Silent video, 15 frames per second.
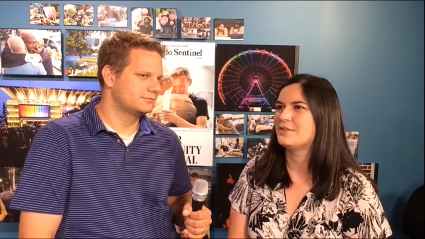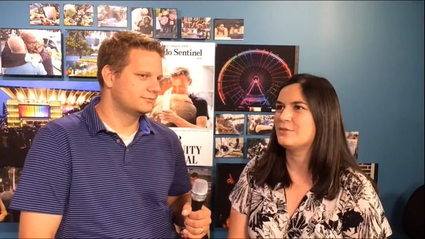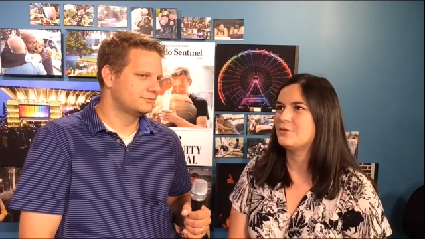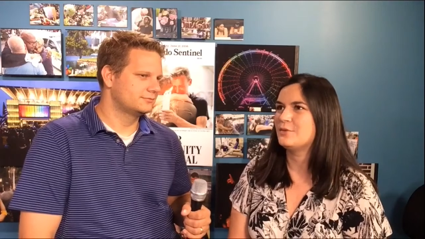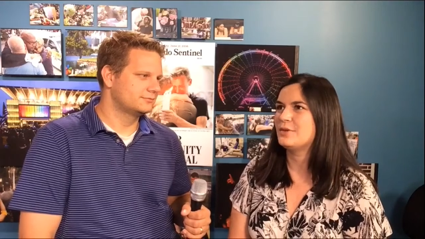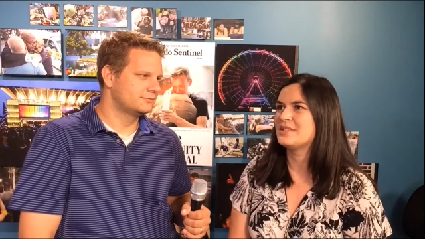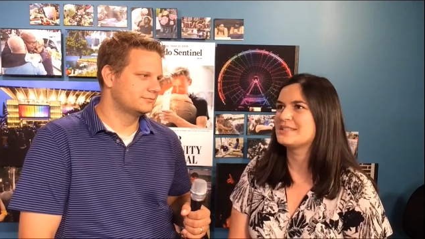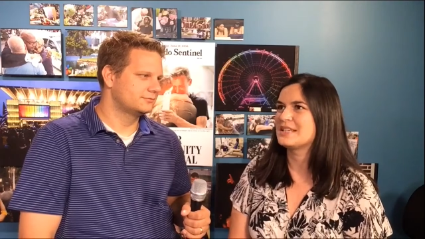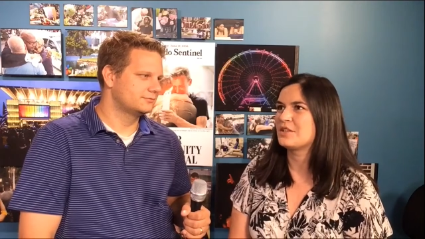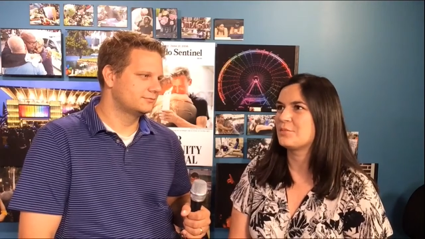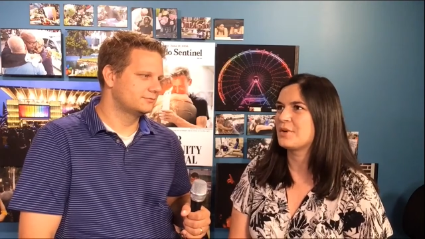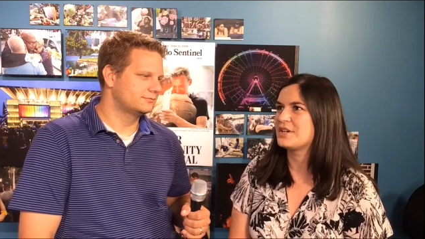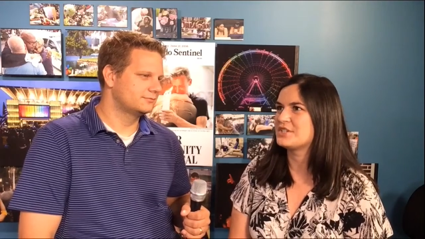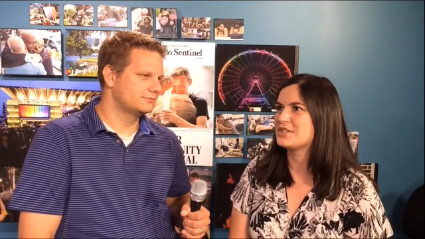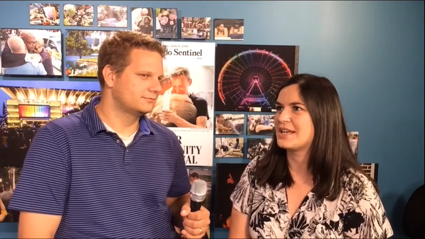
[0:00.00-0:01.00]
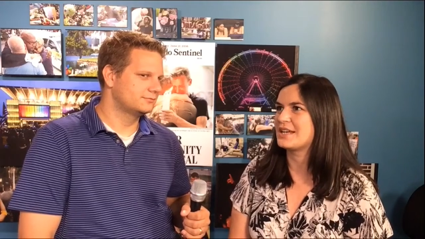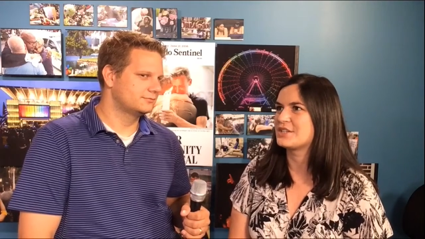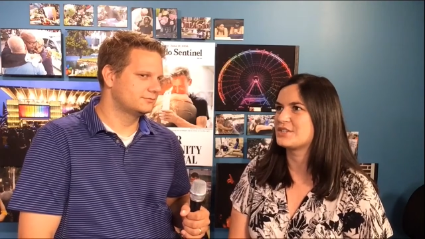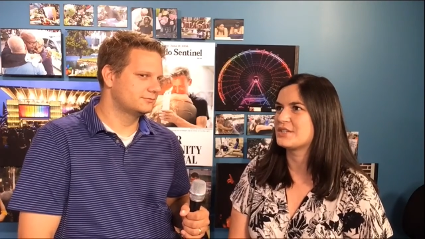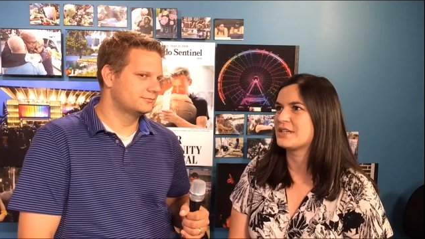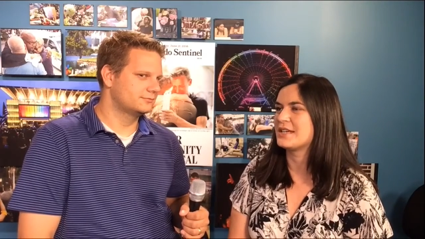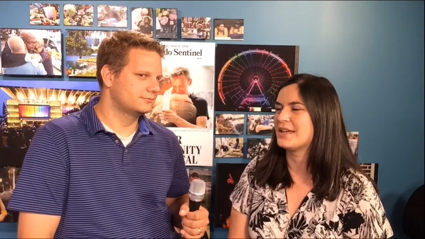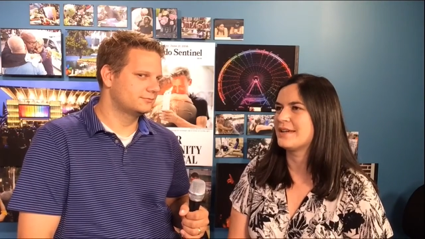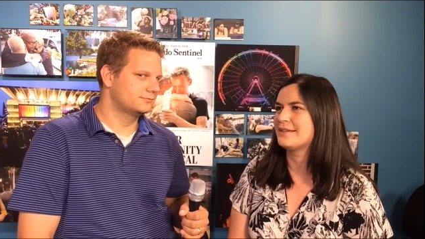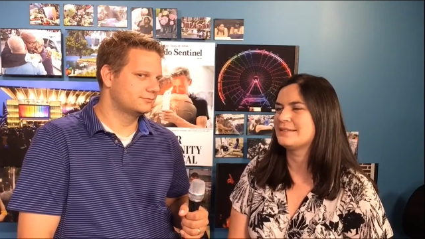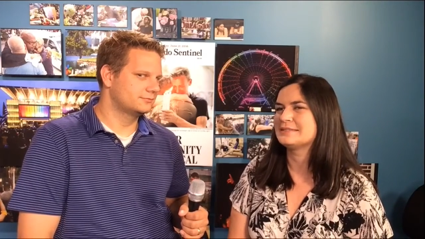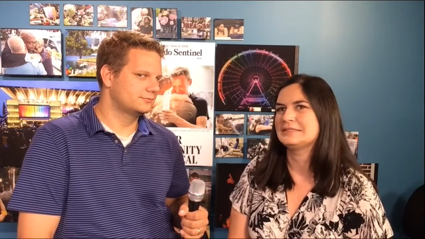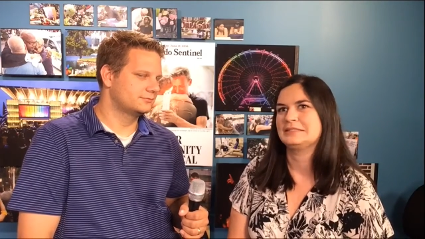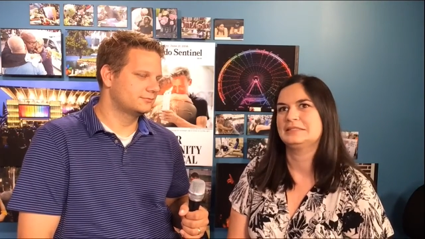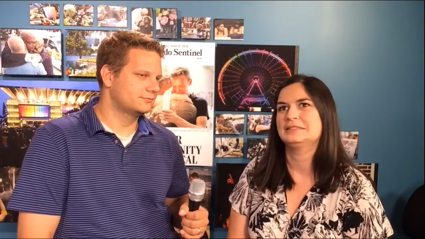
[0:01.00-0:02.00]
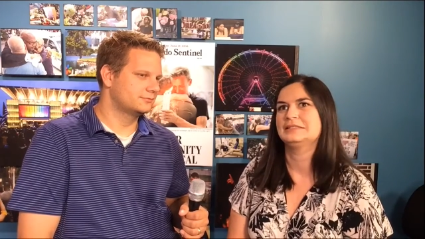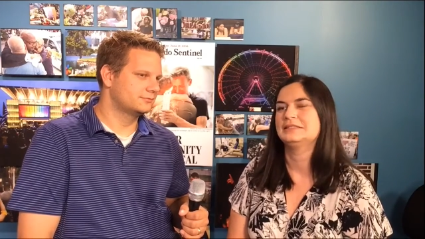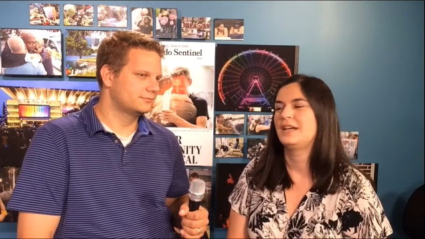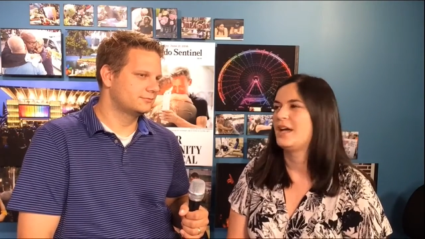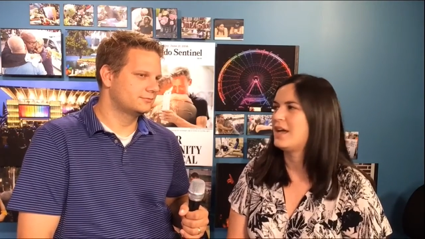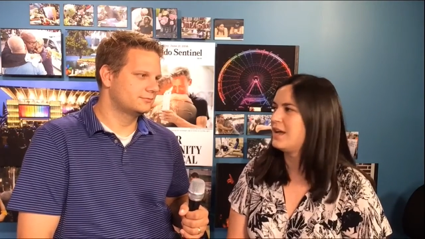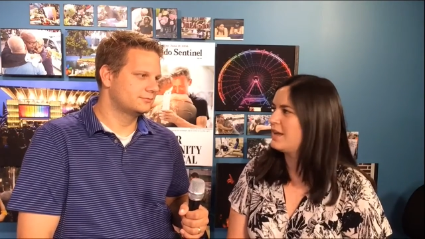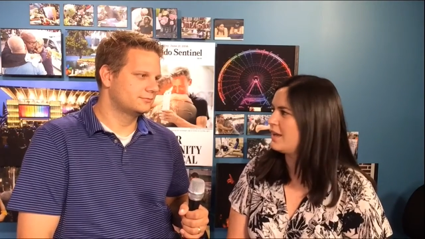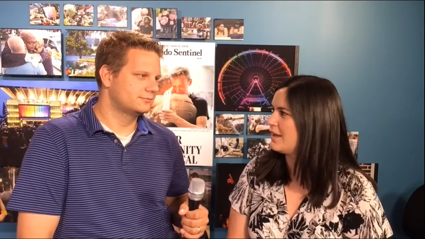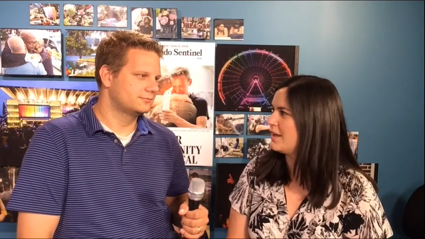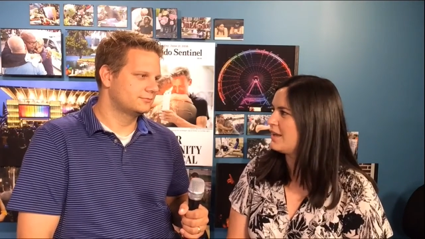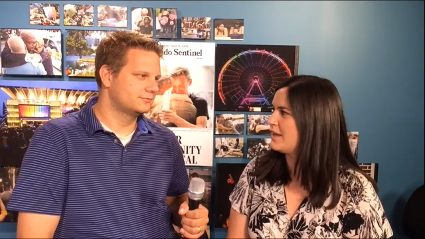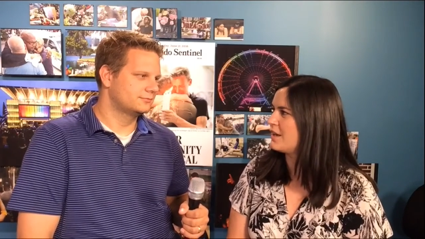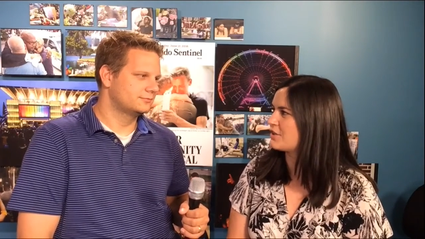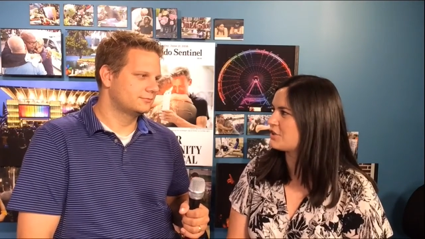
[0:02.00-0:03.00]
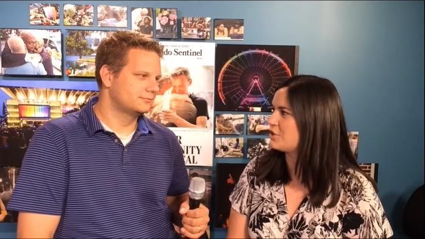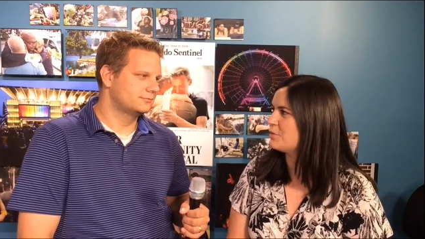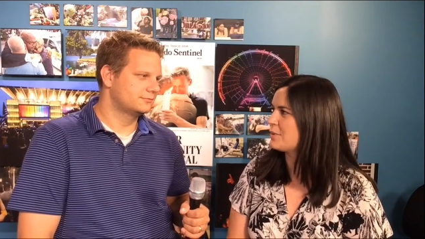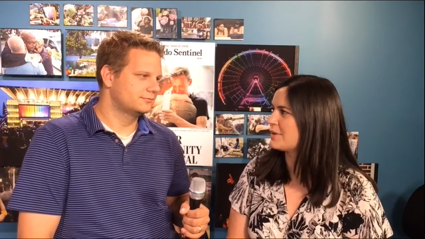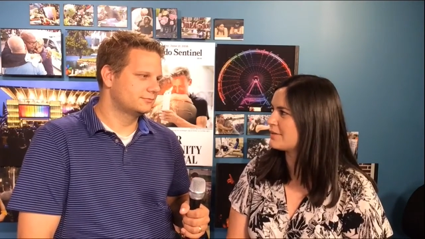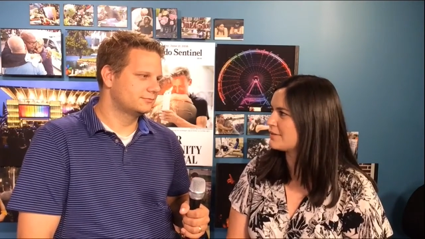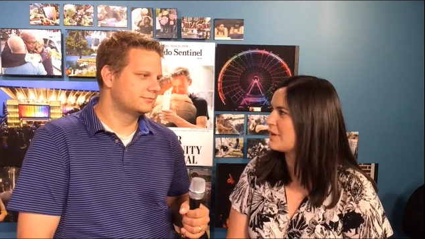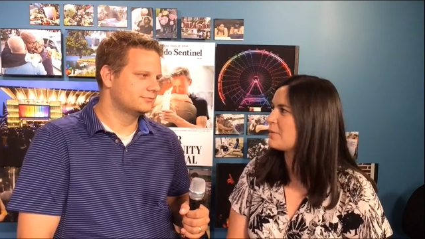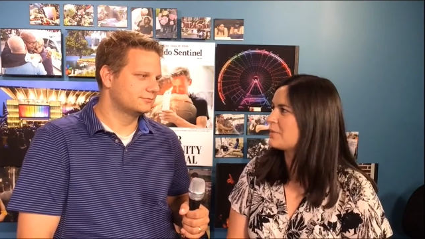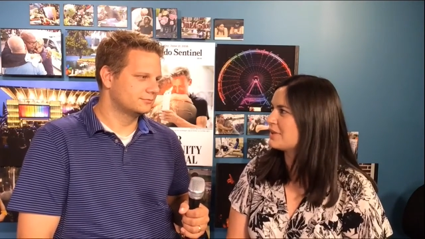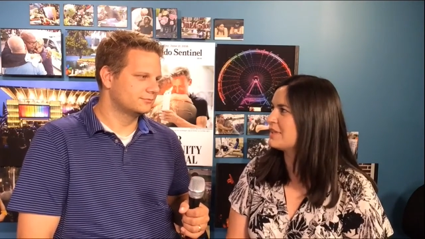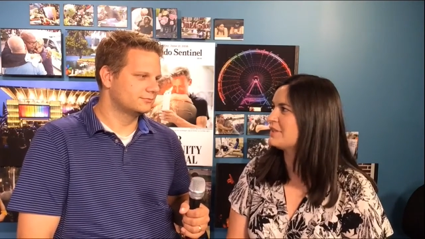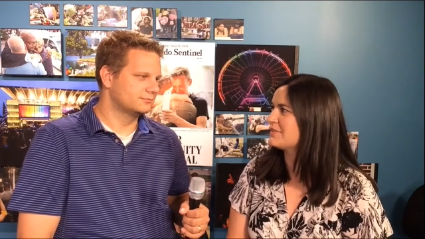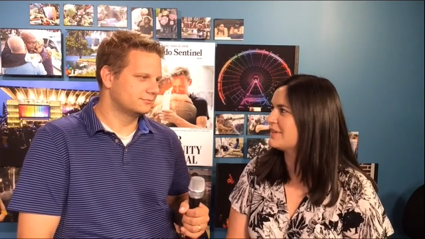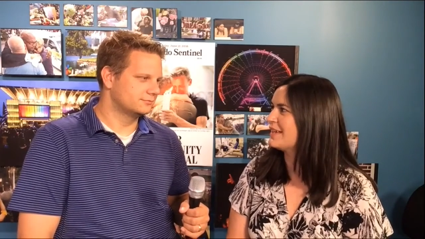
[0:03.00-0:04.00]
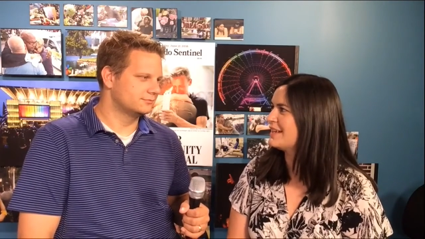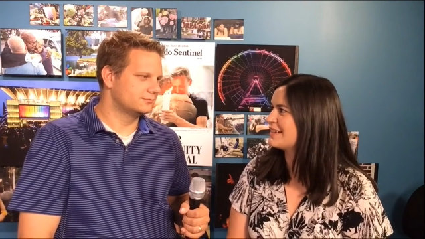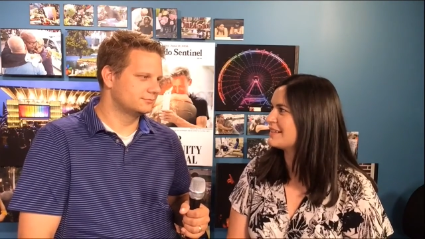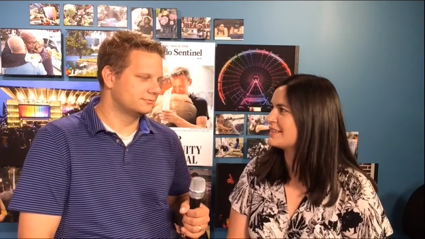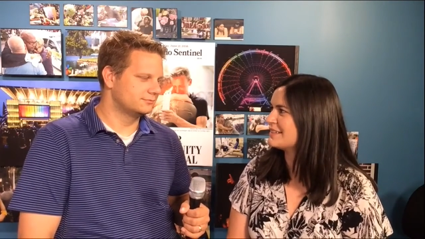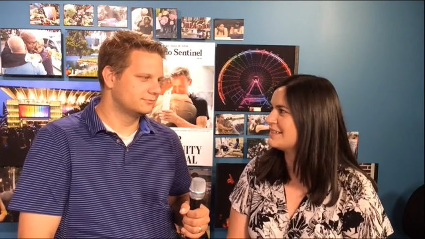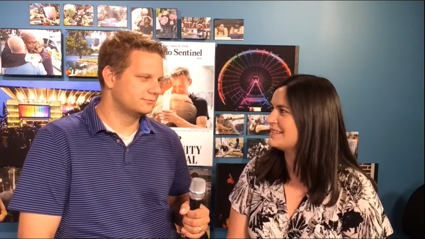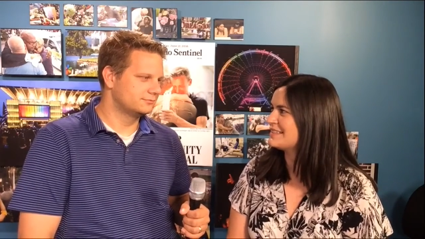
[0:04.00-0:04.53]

Speaker 1: Oh, in Celebration actually. In October, I believe. Yeah. Mm-hmm.